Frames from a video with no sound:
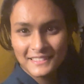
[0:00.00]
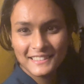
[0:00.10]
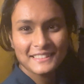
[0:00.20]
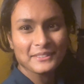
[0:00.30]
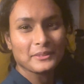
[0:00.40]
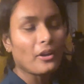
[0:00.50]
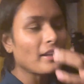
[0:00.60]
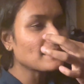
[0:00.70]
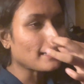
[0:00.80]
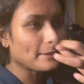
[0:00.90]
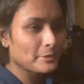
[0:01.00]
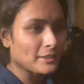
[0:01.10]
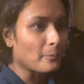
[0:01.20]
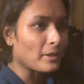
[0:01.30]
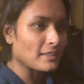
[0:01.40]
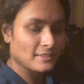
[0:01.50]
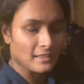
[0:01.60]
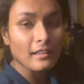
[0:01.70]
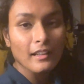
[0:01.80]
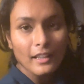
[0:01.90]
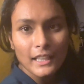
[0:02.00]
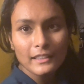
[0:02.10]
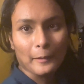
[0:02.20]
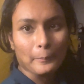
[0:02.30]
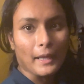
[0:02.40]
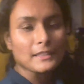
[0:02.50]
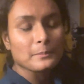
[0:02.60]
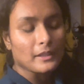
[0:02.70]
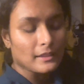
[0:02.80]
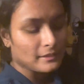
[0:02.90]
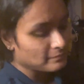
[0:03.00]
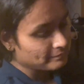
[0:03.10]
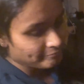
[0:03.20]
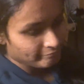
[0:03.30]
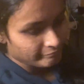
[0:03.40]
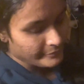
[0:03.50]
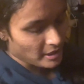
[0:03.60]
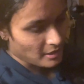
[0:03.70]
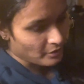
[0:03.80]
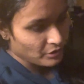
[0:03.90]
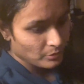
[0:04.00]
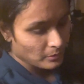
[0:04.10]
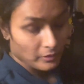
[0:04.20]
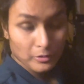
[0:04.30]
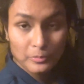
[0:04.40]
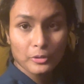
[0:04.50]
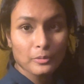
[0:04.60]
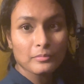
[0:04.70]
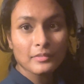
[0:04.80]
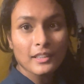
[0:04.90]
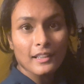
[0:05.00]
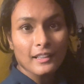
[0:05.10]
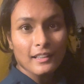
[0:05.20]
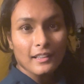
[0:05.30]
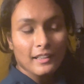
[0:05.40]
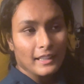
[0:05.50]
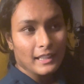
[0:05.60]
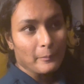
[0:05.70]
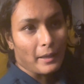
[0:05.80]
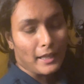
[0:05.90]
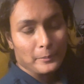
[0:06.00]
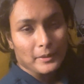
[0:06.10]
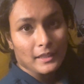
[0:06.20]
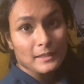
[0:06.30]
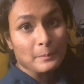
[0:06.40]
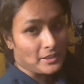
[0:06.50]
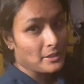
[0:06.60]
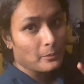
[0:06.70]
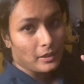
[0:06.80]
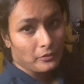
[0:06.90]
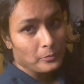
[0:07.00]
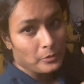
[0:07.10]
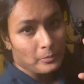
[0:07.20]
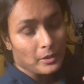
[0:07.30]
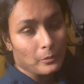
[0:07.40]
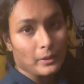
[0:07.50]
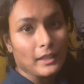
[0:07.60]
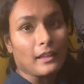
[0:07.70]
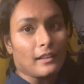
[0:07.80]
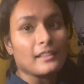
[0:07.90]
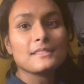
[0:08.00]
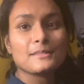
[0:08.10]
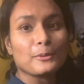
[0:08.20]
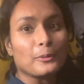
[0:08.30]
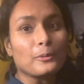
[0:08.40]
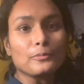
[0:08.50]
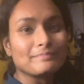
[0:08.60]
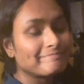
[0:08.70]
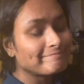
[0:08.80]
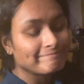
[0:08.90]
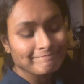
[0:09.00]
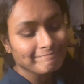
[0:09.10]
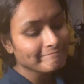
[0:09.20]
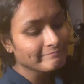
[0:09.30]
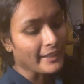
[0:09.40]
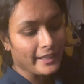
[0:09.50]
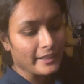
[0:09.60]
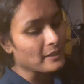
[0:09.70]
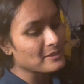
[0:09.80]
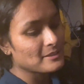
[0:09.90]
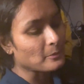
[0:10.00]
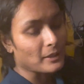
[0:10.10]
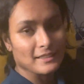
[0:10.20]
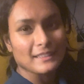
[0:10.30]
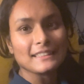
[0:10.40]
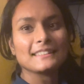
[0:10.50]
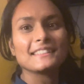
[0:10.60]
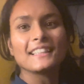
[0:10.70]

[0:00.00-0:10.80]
So not exactly pajamas, they're track pants, but that's how you do work from home in a pandemic, especially work from home in a weekend. So it is what it is.